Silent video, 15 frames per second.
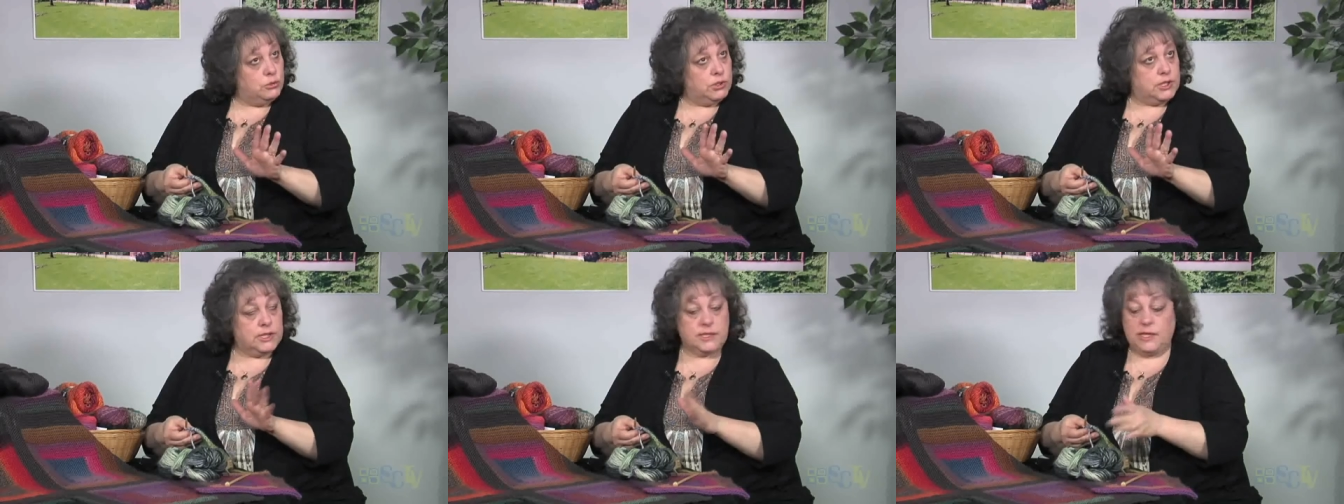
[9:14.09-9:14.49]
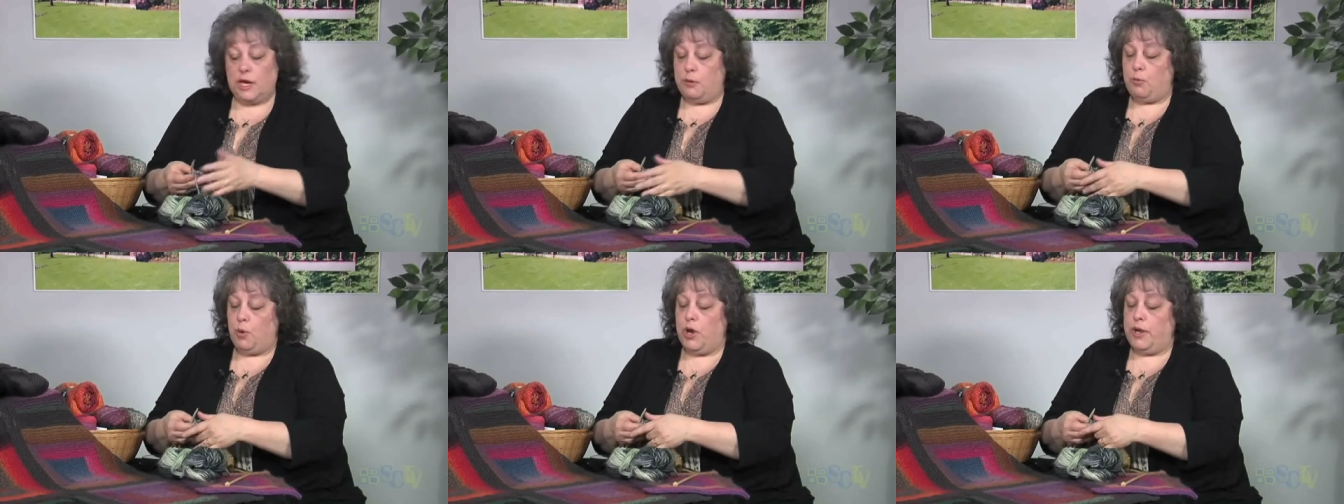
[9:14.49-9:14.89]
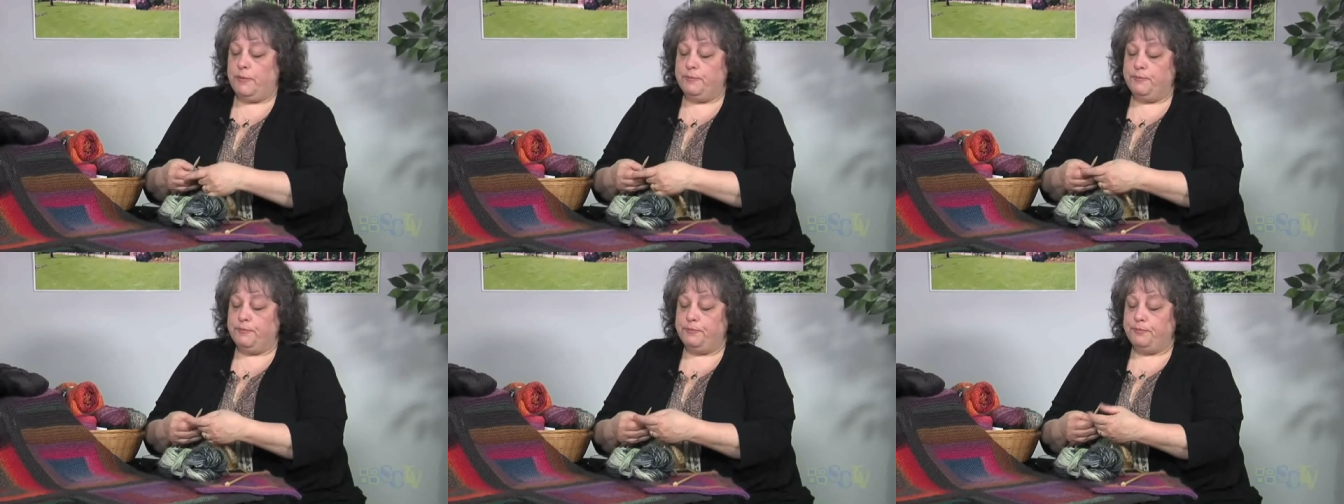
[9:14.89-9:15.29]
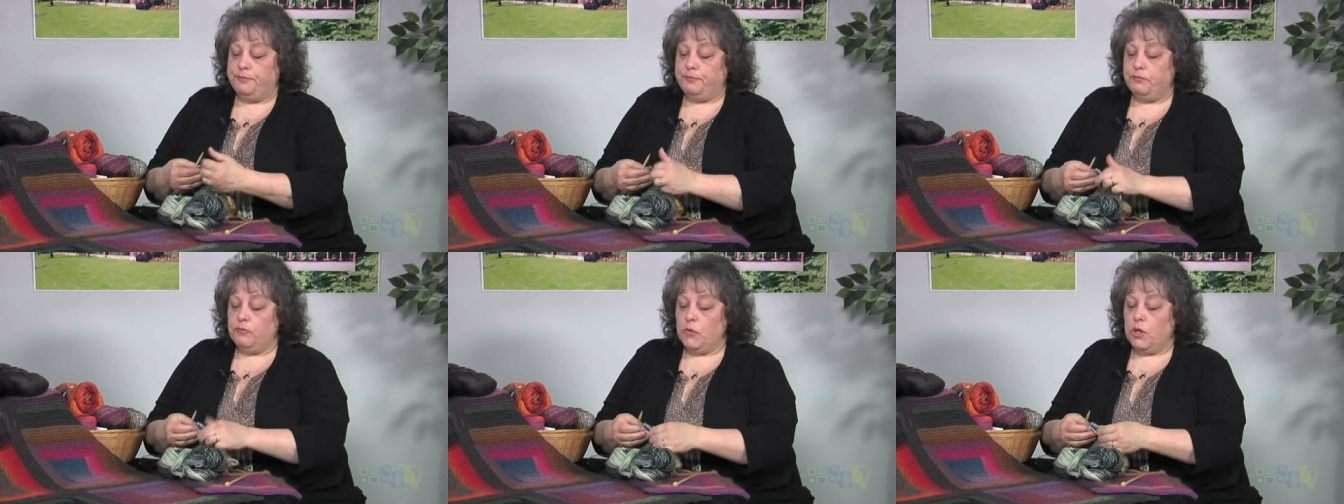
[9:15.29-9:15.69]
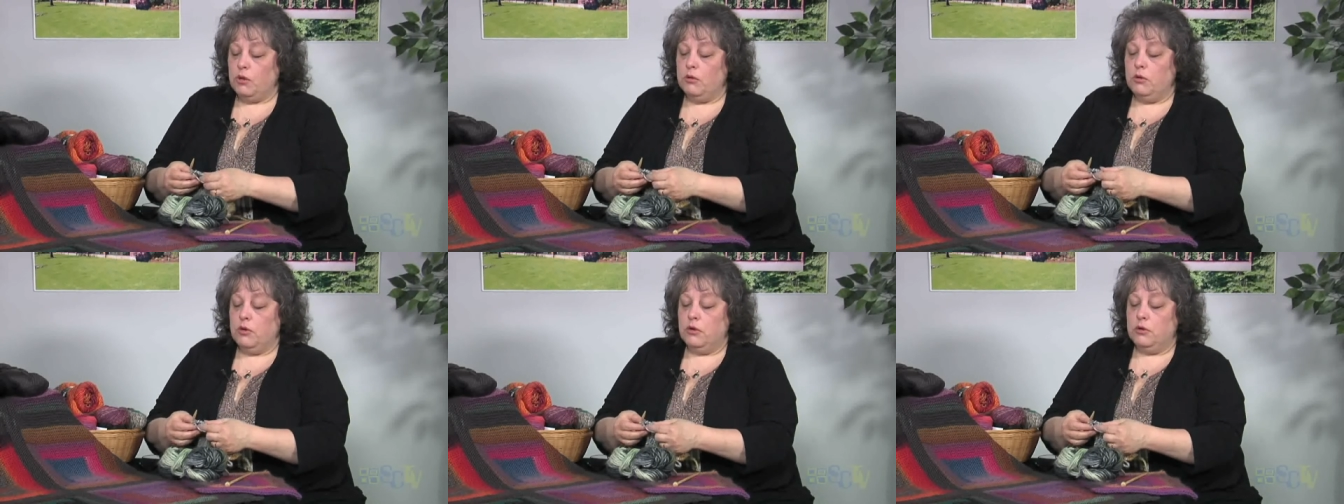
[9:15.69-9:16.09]
it the same way.
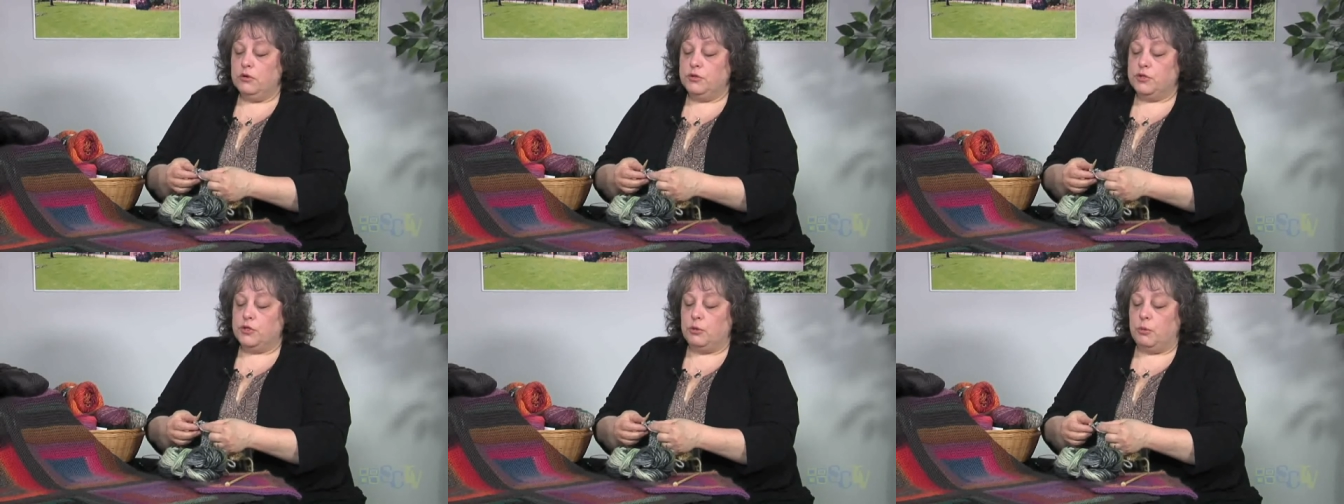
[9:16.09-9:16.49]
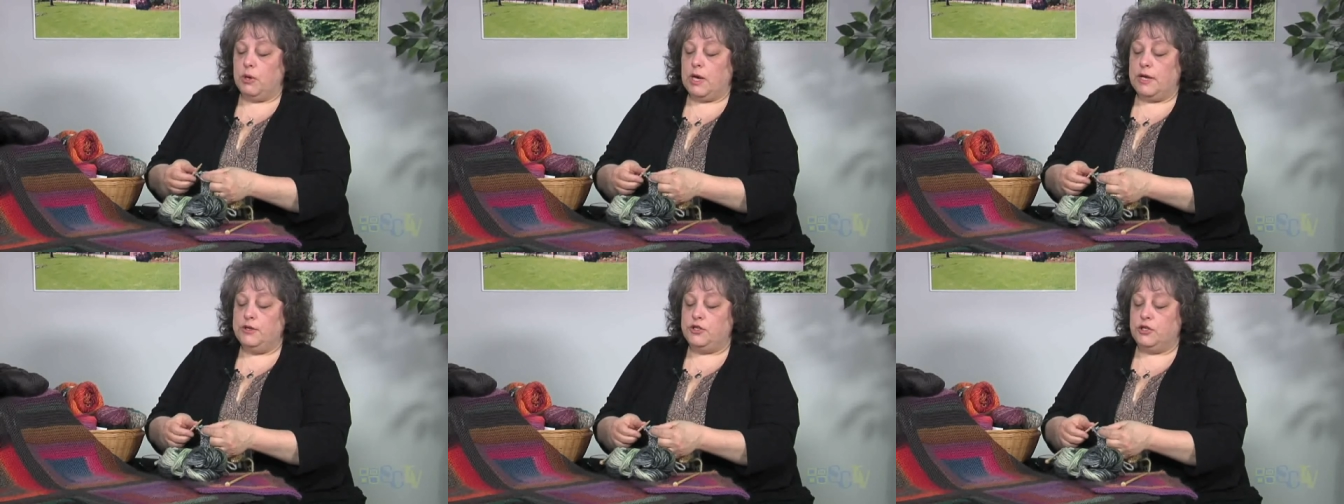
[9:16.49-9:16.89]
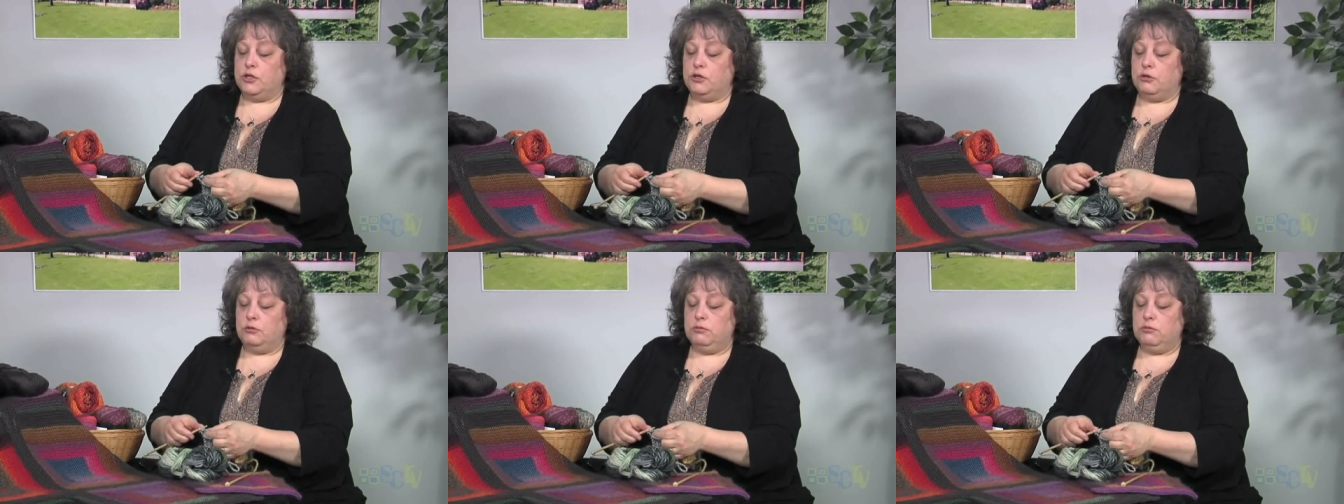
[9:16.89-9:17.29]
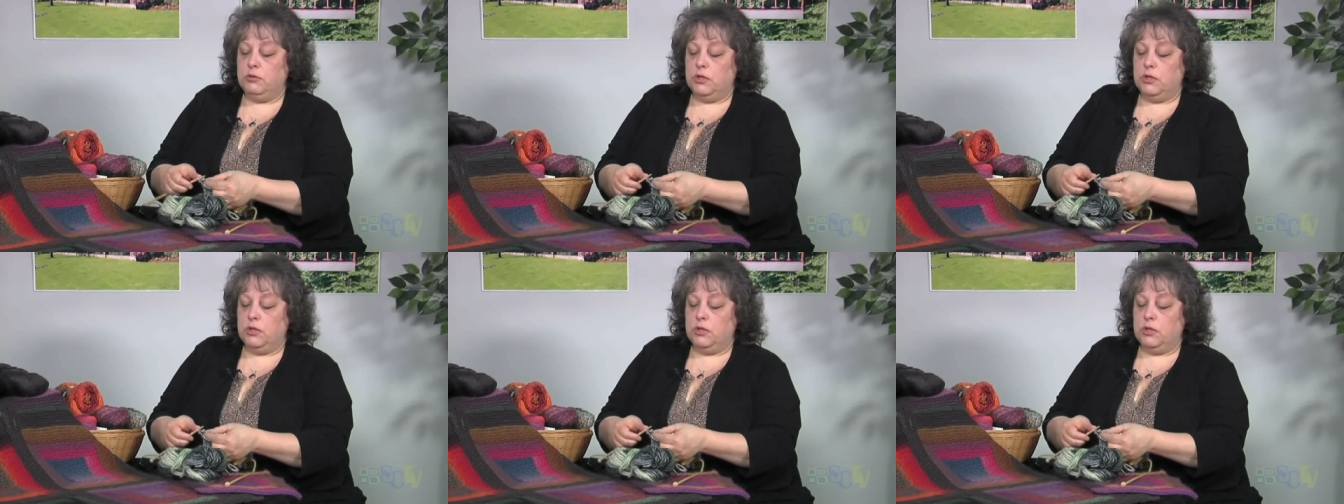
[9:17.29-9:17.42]
So what I do